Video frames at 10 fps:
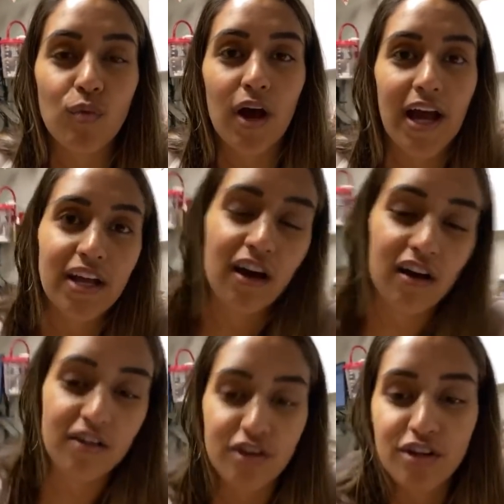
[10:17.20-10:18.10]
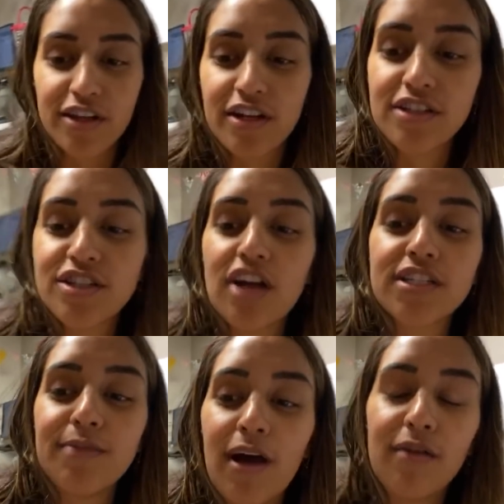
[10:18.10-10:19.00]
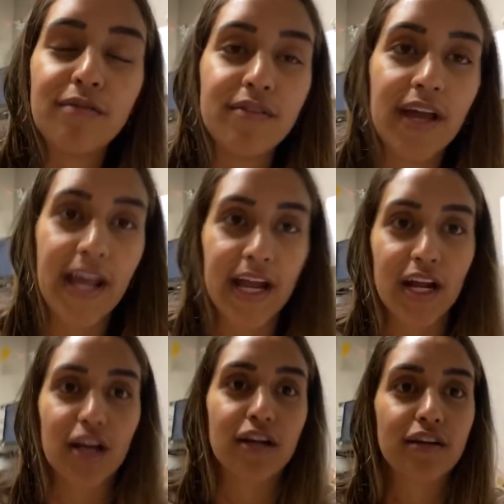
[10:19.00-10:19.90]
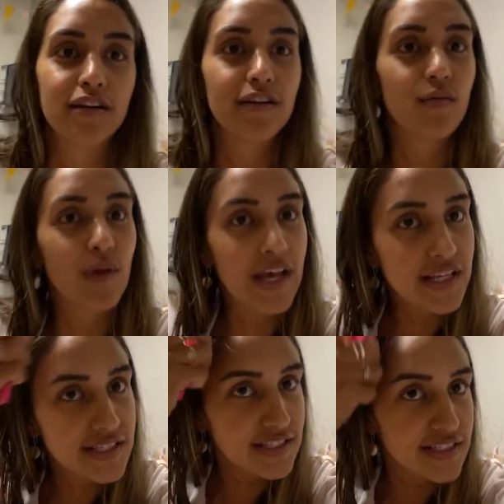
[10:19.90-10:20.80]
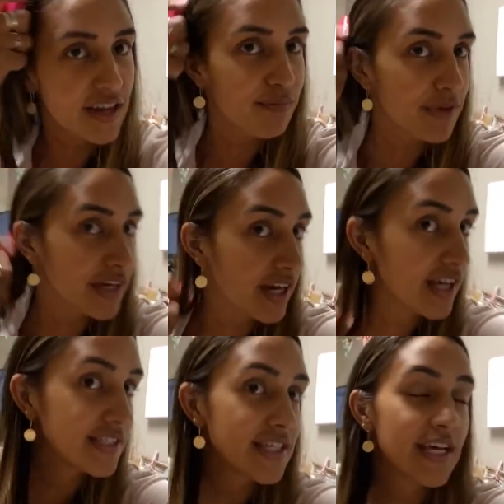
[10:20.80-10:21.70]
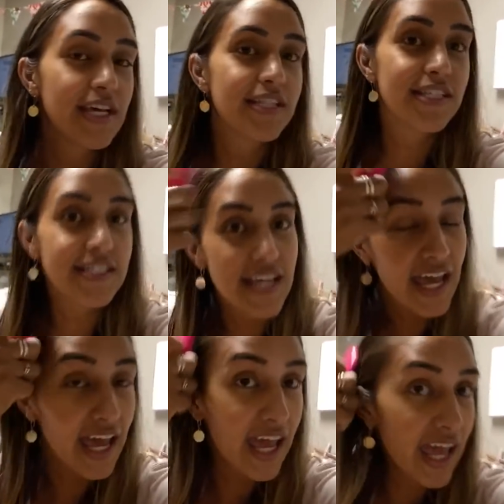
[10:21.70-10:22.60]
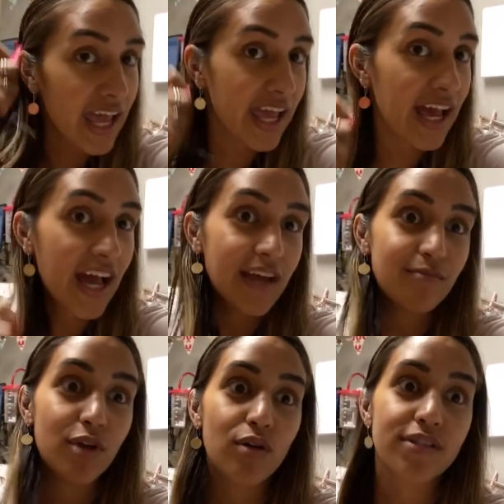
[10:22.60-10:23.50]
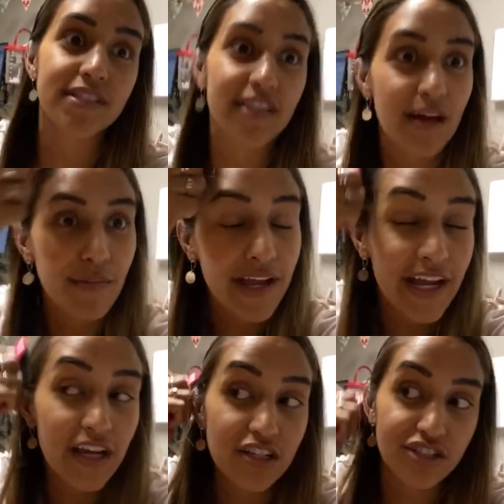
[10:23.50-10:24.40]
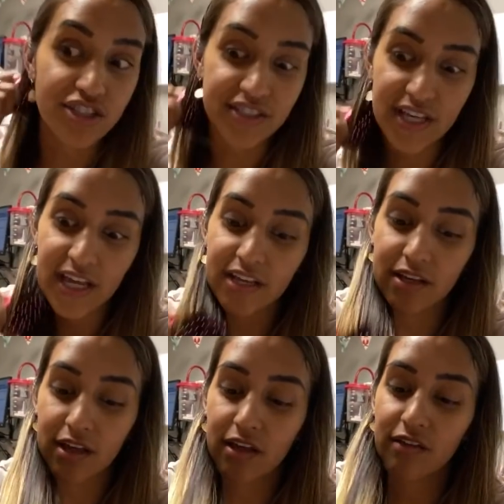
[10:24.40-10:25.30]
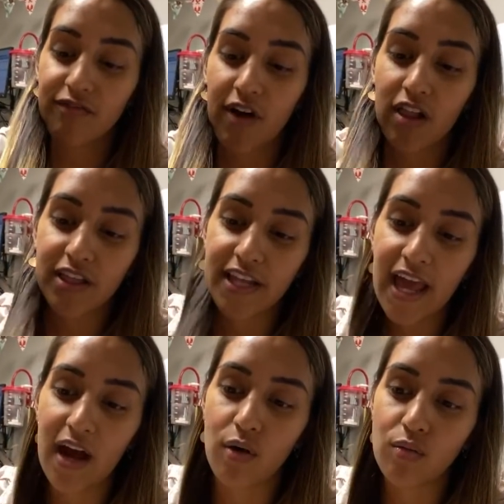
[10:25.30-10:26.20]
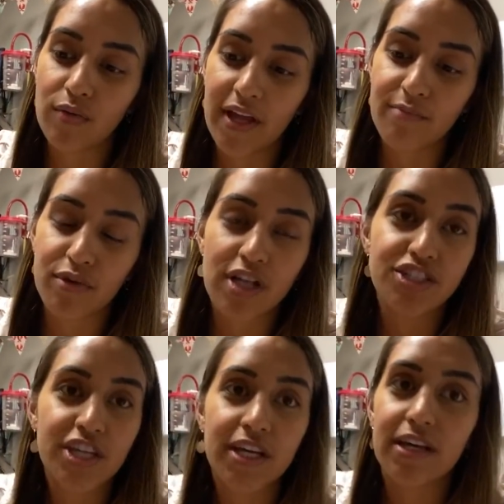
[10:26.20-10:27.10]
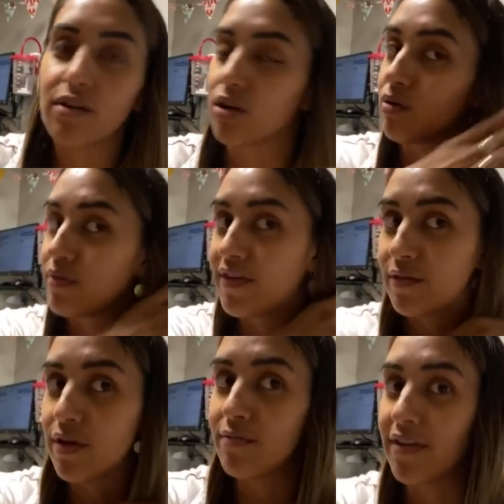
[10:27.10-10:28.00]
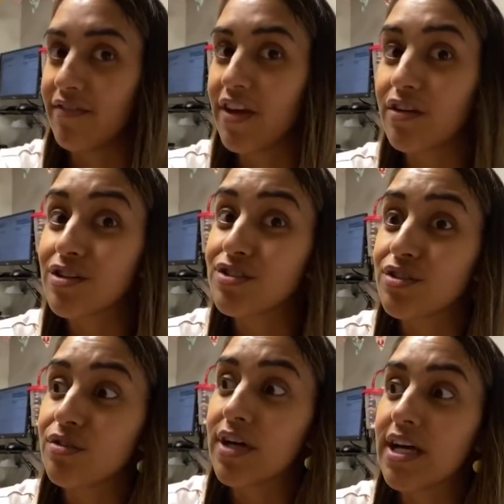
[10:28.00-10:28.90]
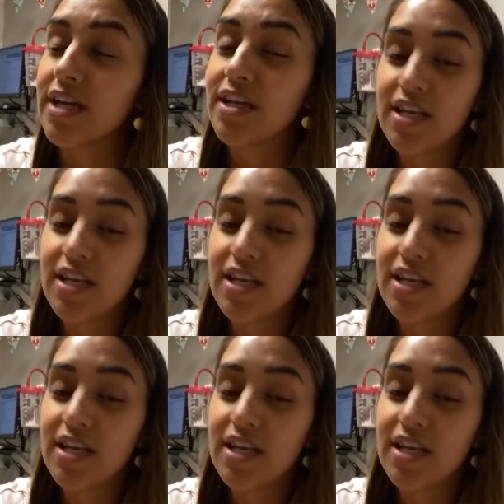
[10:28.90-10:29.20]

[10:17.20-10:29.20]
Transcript: I got on earlier and talked about hair wigs and stuff because today I'm noticing that my hair is just like falling out when I brush it or if I run my fingers through it.